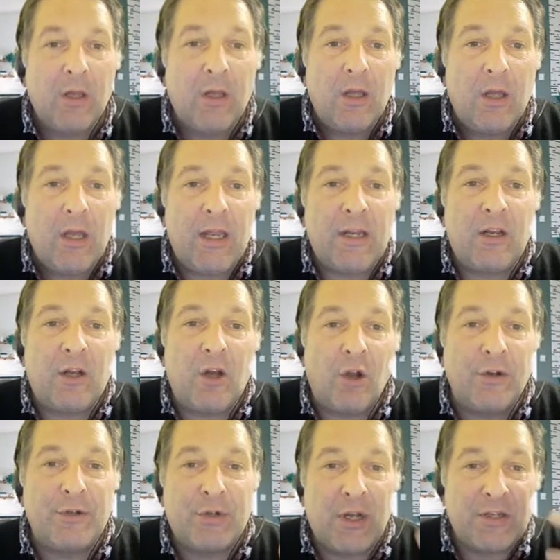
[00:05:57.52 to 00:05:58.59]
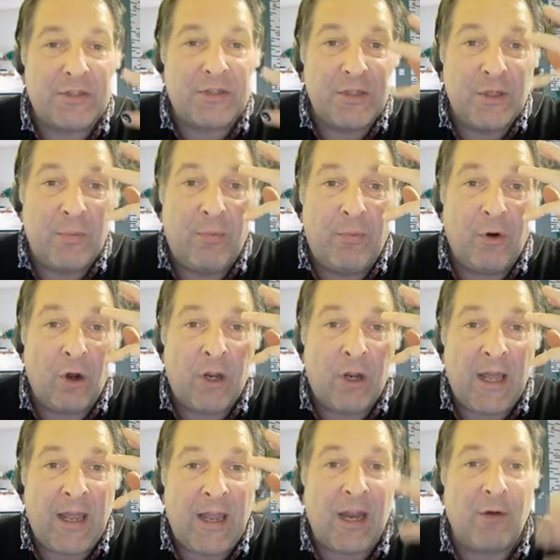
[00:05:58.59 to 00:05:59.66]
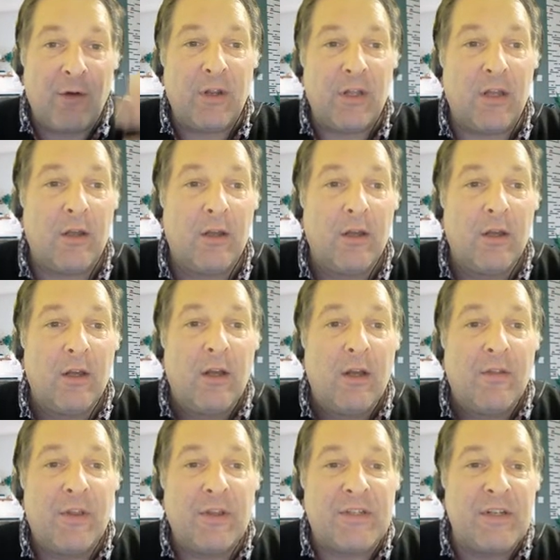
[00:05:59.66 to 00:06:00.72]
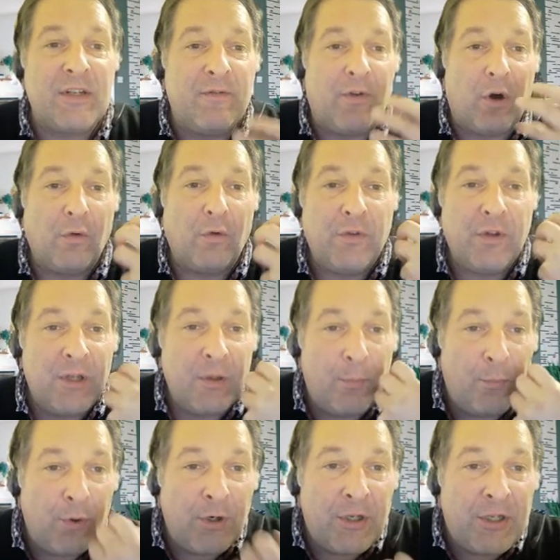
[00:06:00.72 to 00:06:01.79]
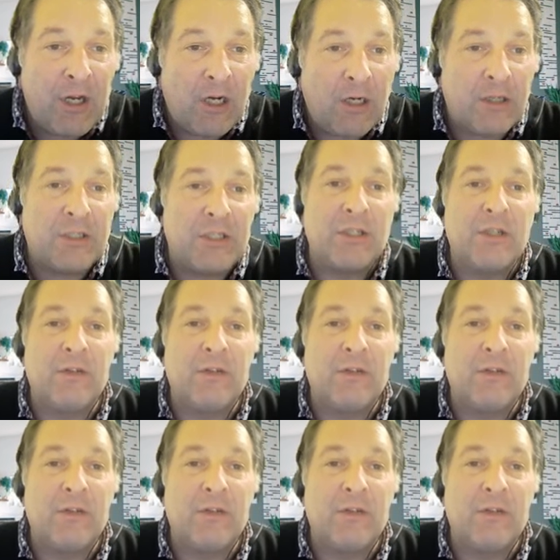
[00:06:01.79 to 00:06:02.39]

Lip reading: in contrast to the Broca area that's involved in the production of